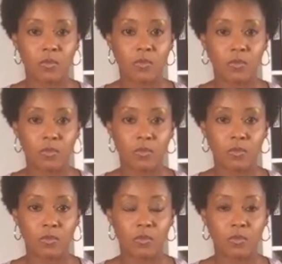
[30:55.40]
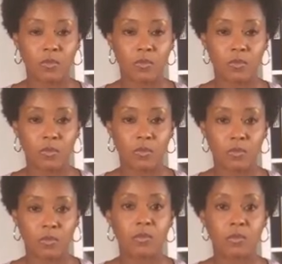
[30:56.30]

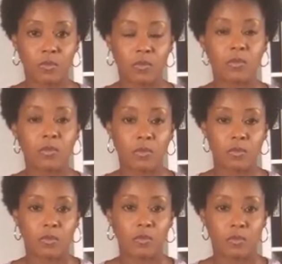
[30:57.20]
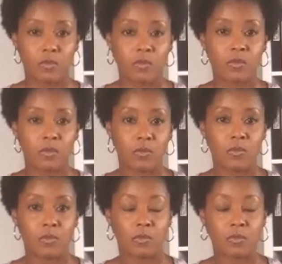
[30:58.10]

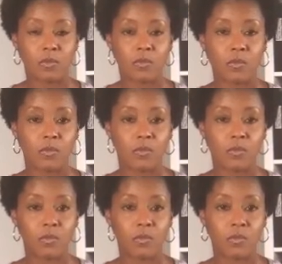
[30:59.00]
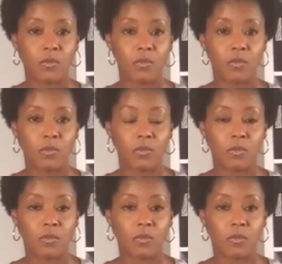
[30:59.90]

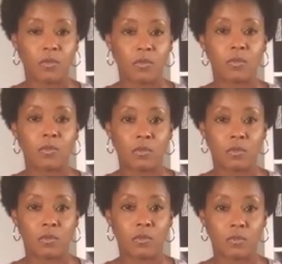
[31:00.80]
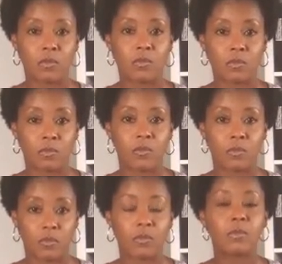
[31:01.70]

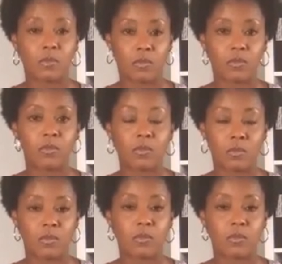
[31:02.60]
(silent)